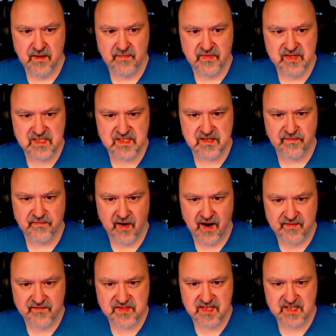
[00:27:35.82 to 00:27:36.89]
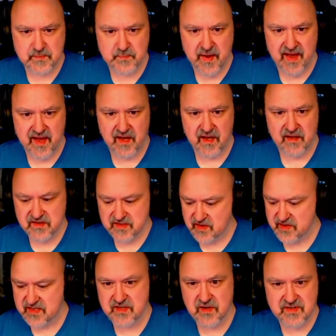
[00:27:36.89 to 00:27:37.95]
This is a 5, 6 pair. So
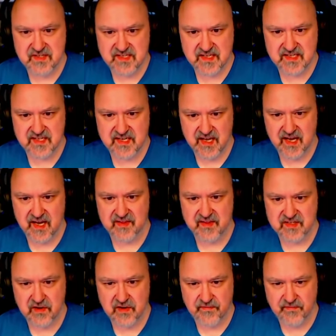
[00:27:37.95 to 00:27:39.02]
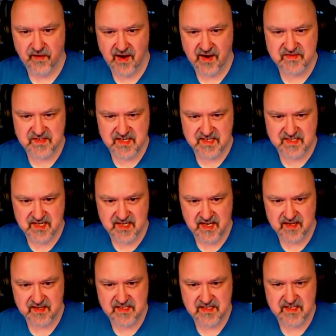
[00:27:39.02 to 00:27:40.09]
there's no 6 here and there's no 5, 6
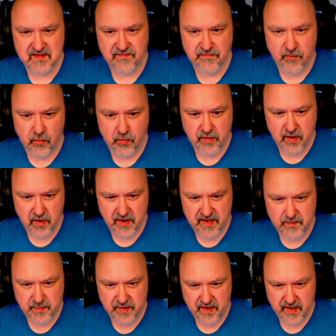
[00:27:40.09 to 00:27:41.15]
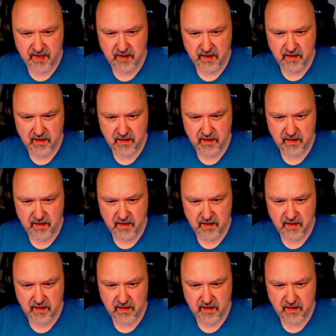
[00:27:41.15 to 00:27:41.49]
here. This is a 4, 9 pair.